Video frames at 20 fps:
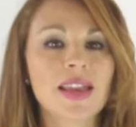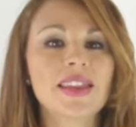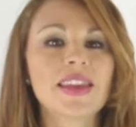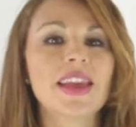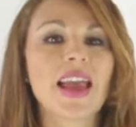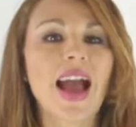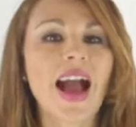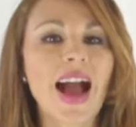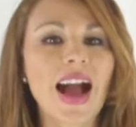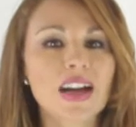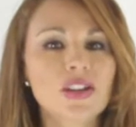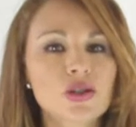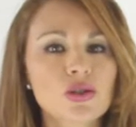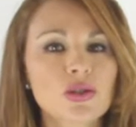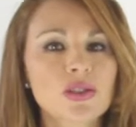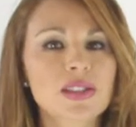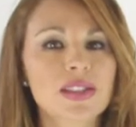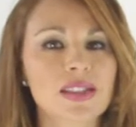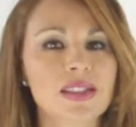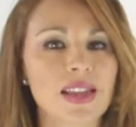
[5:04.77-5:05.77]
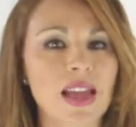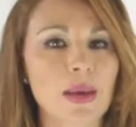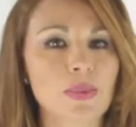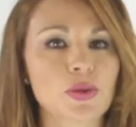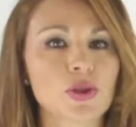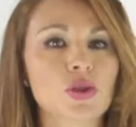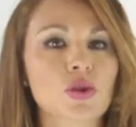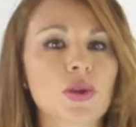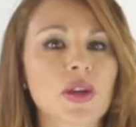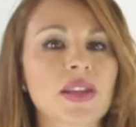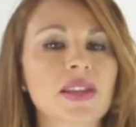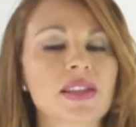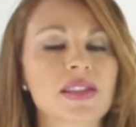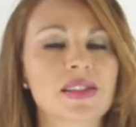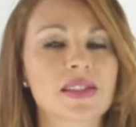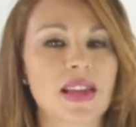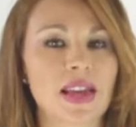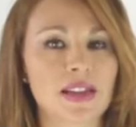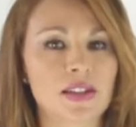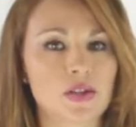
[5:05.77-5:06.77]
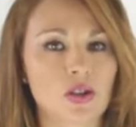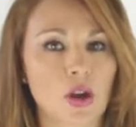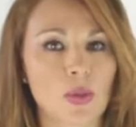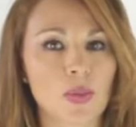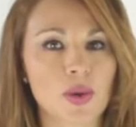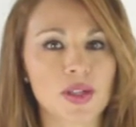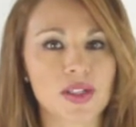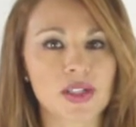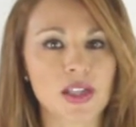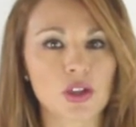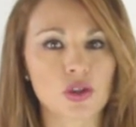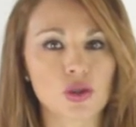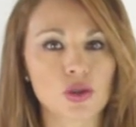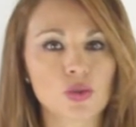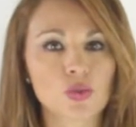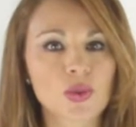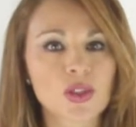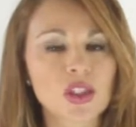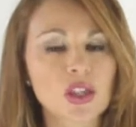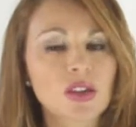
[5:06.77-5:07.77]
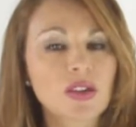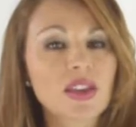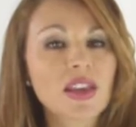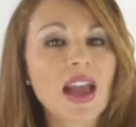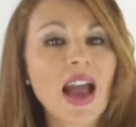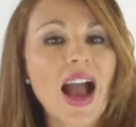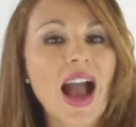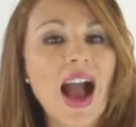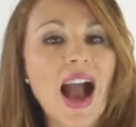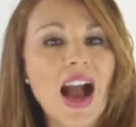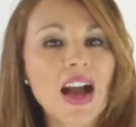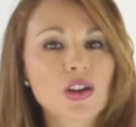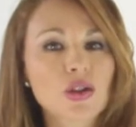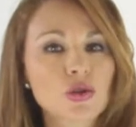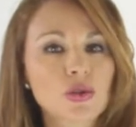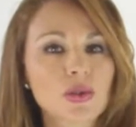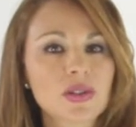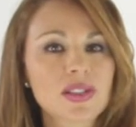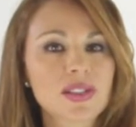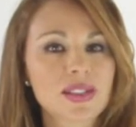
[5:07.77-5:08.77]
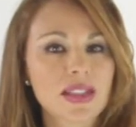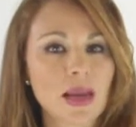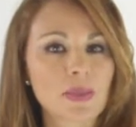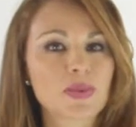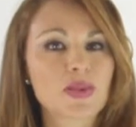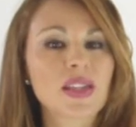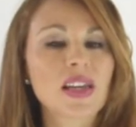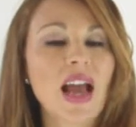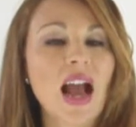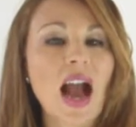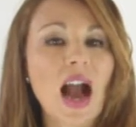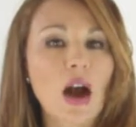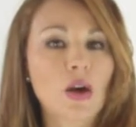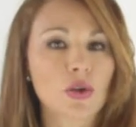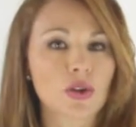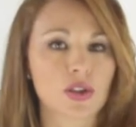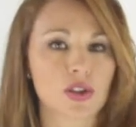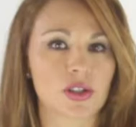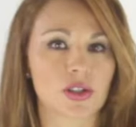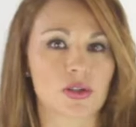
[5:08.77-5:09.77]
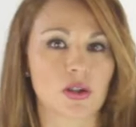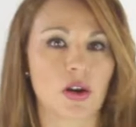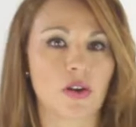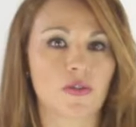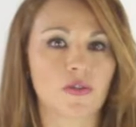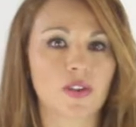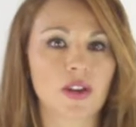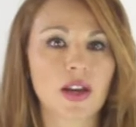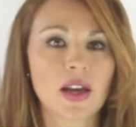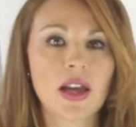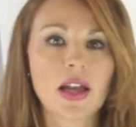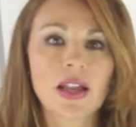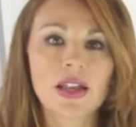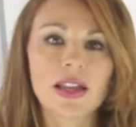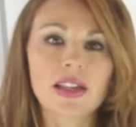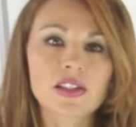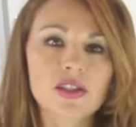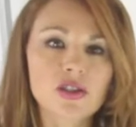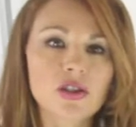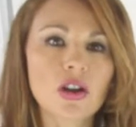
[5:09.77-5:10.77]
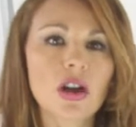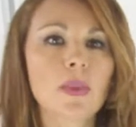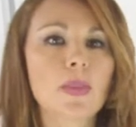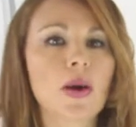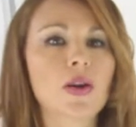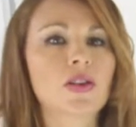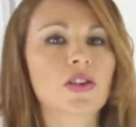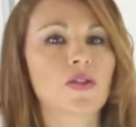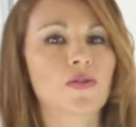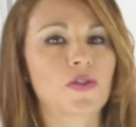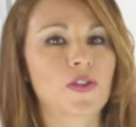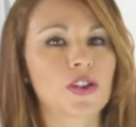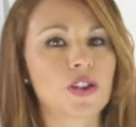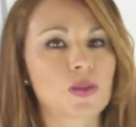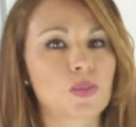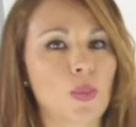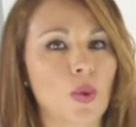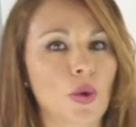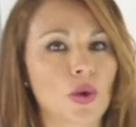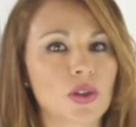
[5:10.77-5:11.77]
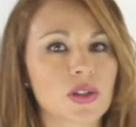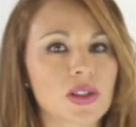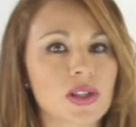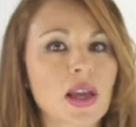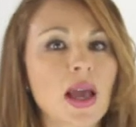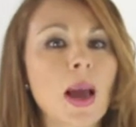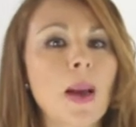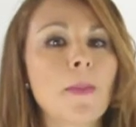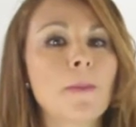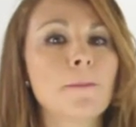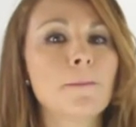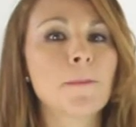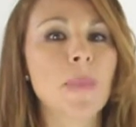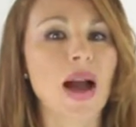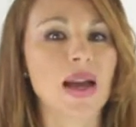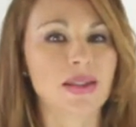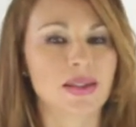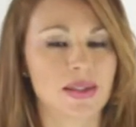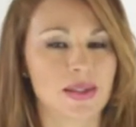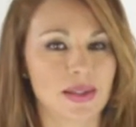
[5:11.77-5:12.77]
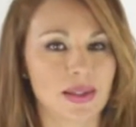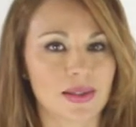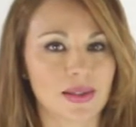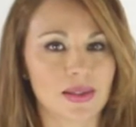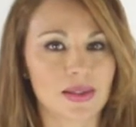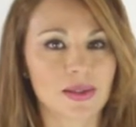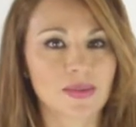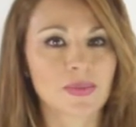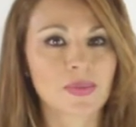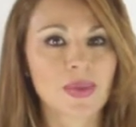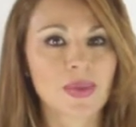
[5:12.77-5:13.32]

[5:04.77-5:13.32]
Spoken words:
the actual steps during the sales conversations, which are the actual steps, the outer stuff. Let's talk about the first point, mindset.